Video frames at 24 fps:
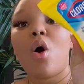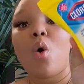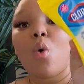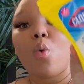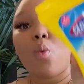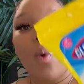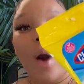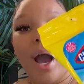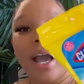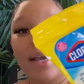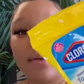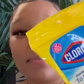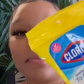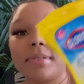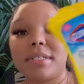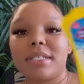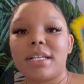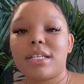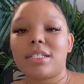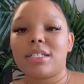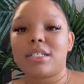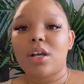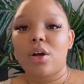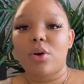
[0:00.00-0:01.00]
wipes
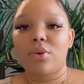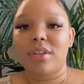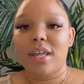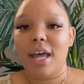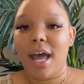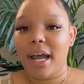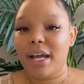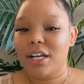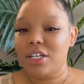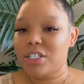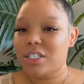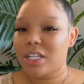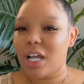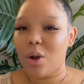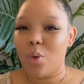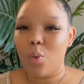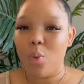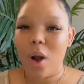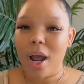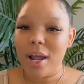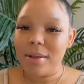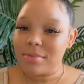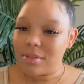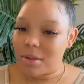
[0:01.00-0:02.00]
so that I could just like
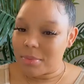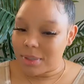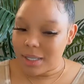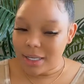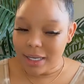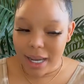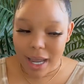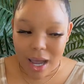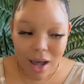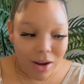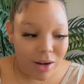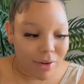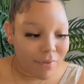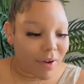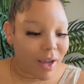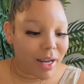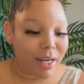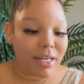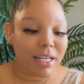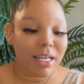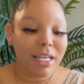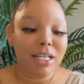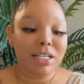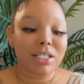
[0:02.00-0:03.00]
wipe something down if I
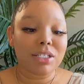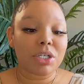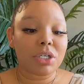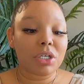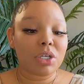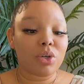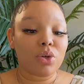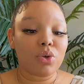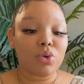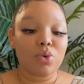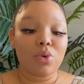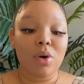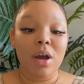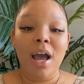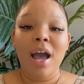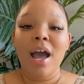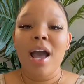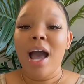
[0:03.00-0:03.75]
need to.